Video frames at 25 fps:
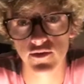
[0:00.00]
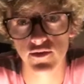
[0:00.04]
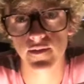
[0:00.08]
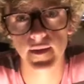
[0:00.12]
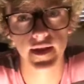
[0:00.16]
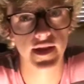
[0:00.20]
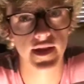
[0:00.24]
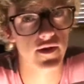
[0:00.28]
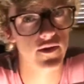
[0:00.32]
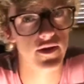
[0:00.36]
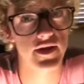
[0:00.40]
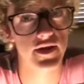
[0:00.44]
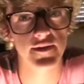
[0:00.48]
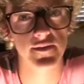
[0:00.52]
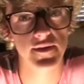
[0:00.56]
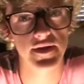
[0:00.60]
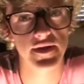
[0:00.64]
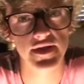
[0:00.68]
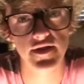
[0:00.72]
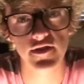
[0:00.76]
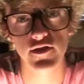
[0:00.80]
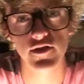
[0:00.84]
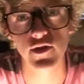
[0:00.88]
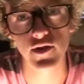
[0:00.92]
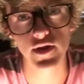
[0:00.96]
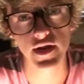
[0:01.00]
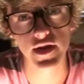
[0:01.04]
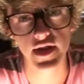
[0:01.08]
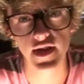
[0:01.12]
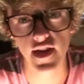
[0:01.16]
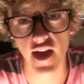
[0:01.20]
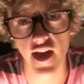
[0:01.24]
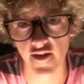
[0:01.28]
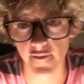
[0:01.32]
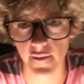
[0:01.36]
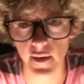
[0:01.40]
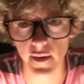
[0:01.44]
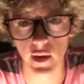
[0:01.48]
been Christmas and New Year.
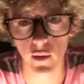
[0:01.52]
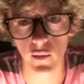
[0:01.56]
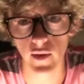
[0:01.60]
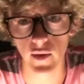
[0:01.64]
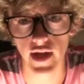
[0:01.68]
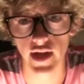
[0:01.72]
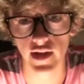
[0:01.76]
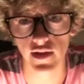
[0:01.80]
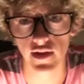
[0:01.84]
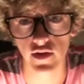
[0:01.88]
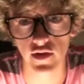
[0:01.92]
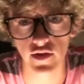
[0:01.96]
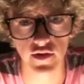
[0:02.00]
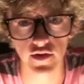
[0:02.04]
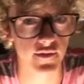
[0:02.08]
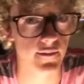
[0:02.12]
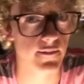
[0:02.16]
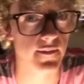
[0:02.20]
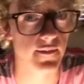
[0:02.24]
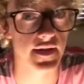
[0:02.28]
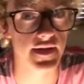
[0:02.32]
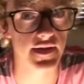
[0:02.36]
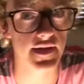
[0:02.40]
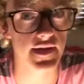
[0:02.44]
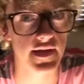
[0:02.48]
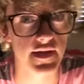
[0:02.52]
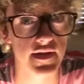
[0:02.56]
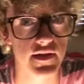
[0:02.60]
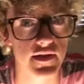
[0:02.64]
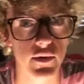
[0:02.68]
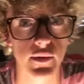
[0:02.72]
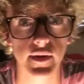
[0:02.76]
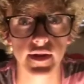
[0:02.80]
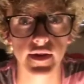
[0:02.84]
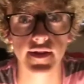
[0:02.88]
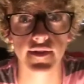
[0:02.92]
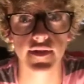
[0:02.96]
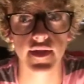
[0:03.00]
I've been away a lot, busy
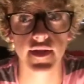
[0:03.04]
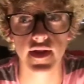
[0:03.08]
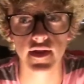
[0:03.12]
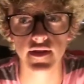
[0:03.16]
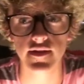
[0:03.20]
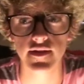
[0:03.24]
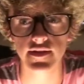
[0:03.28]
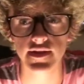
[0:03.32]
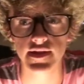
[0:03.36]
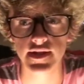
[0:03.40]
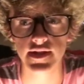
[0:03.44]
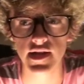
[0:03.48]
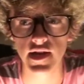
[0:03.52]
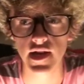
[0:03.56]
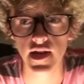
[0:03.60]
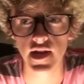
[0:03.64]
doing things.